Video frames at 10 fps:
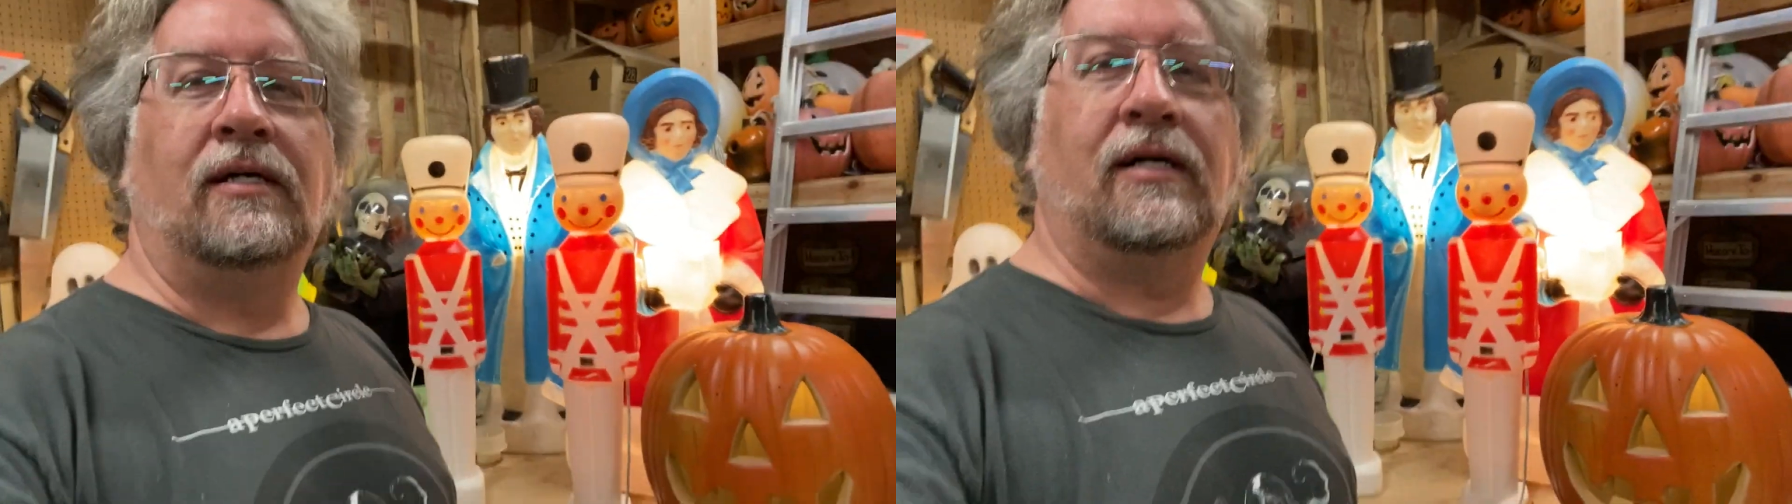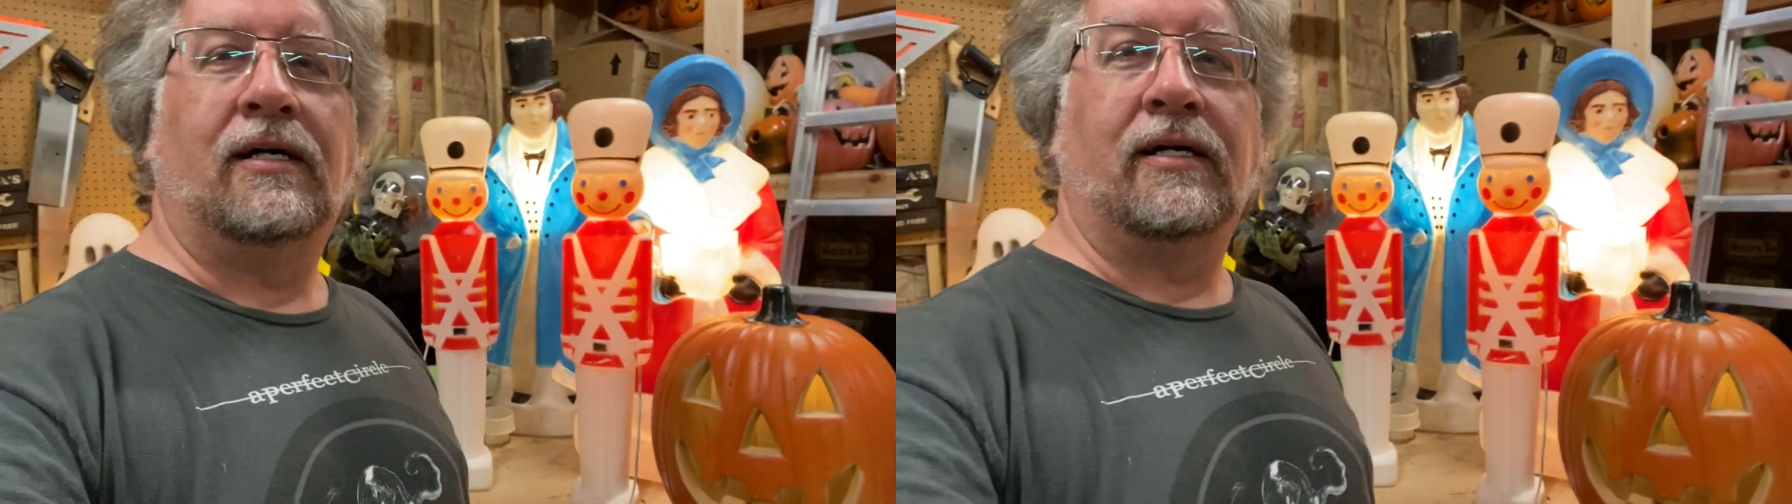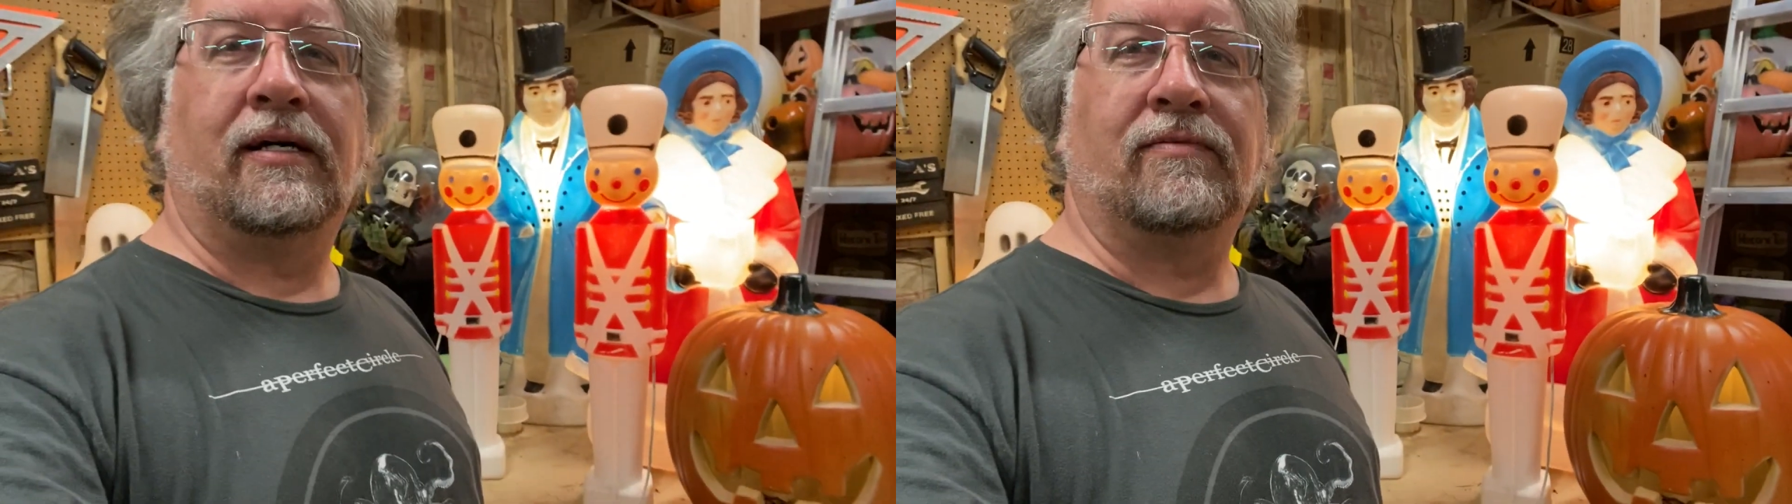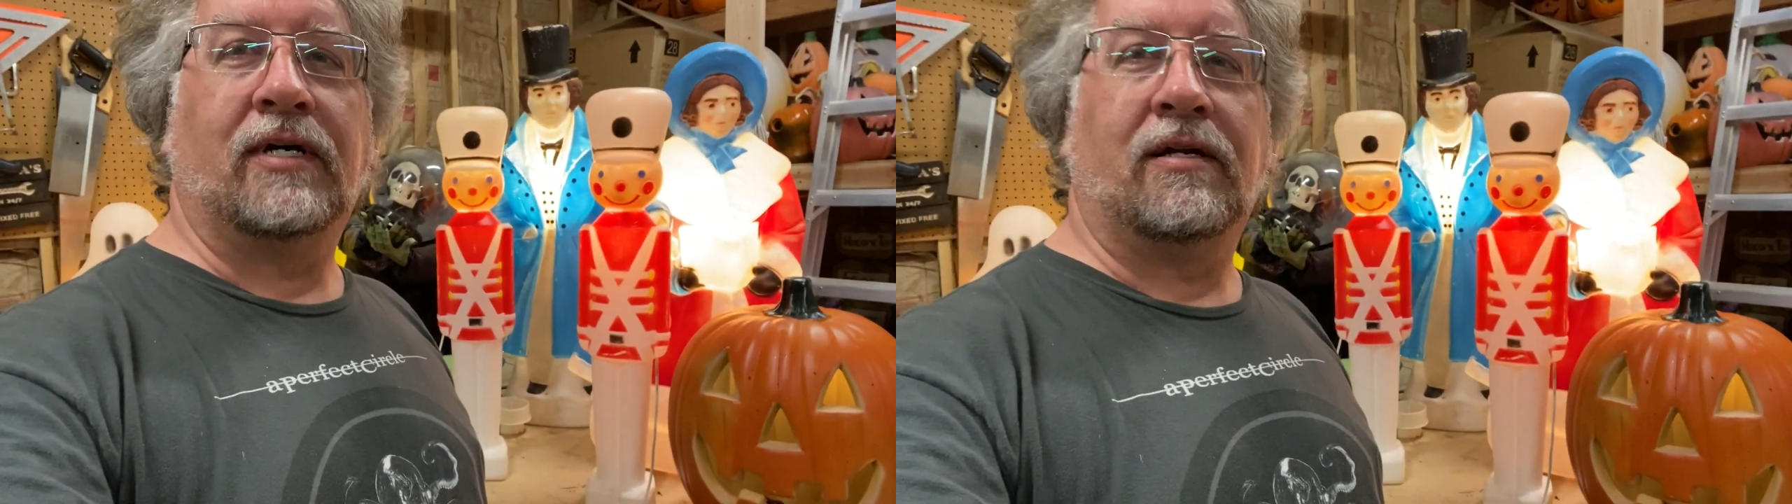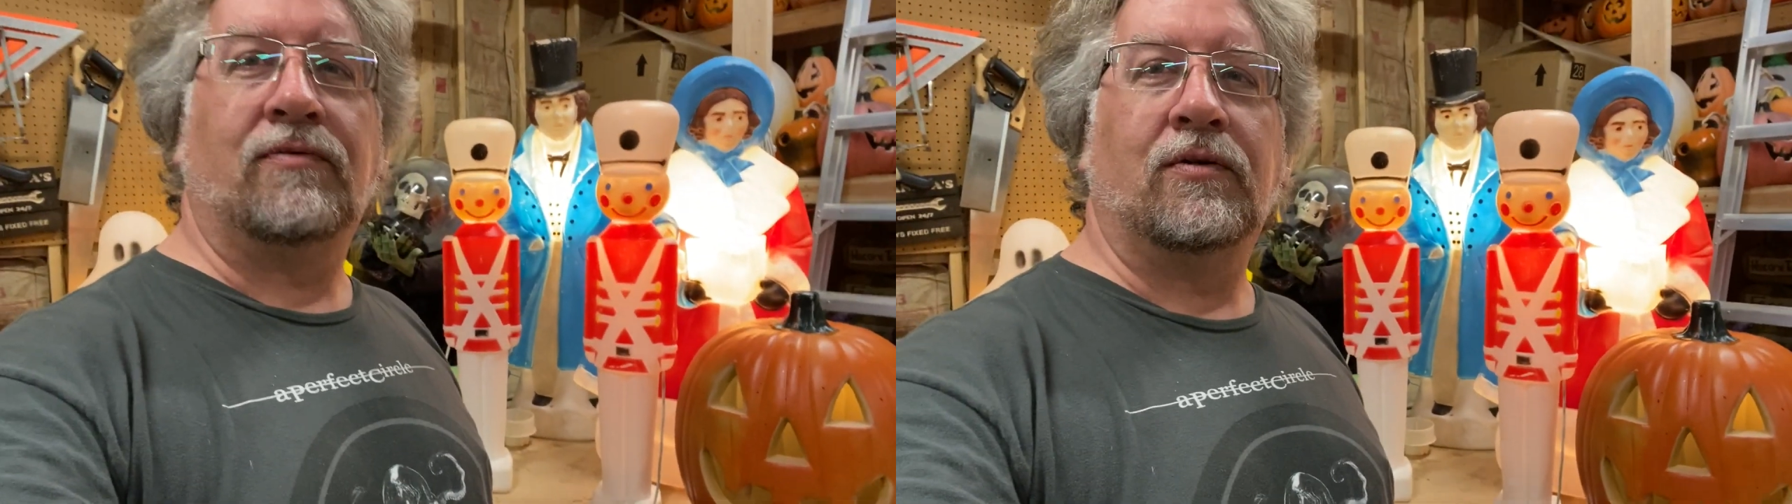Uh, and I've
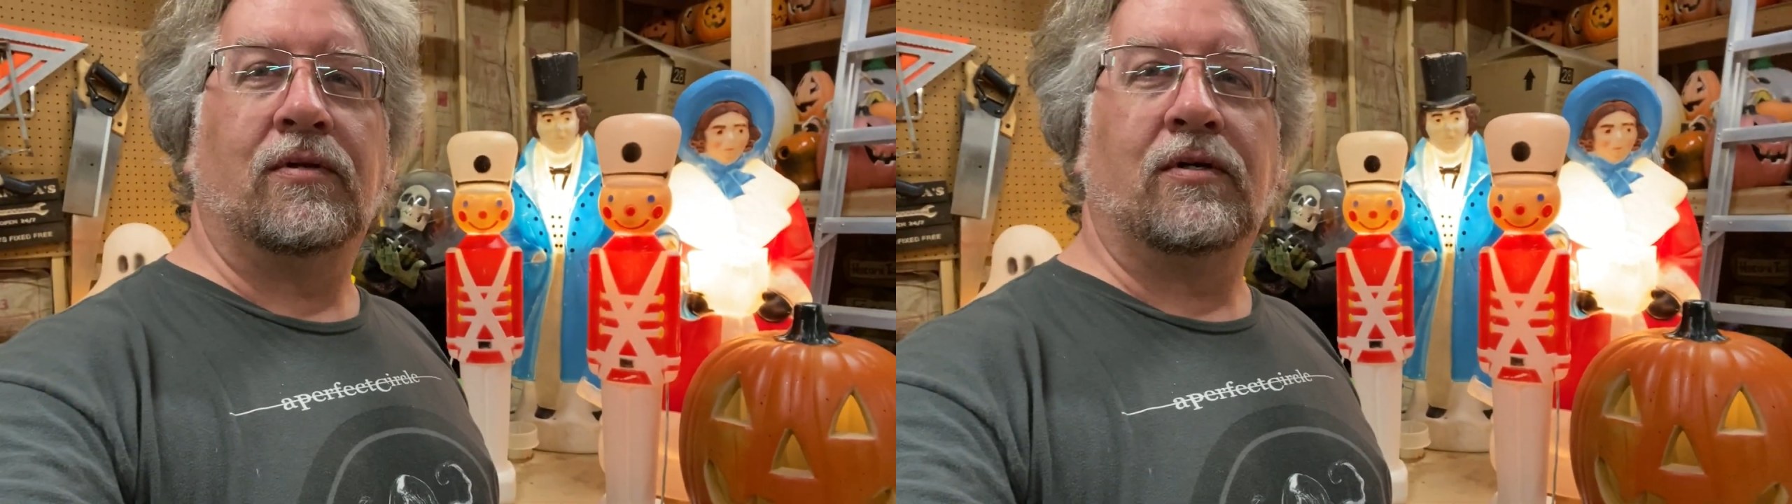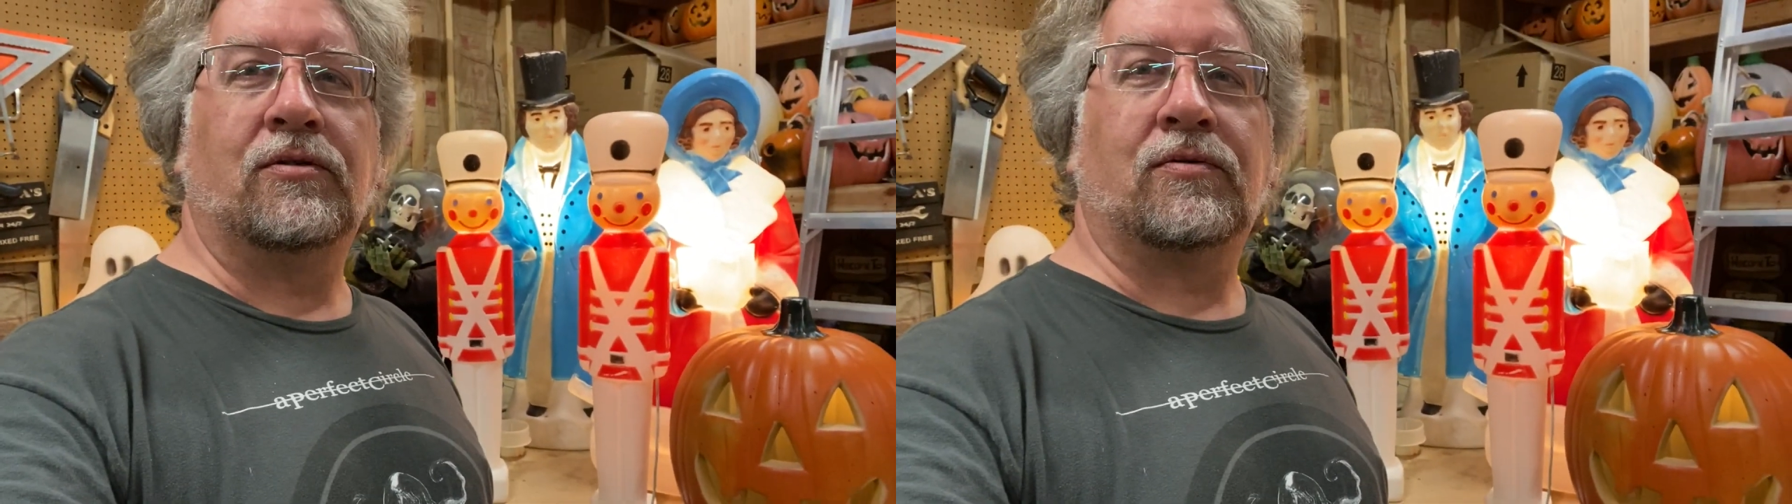got a few of those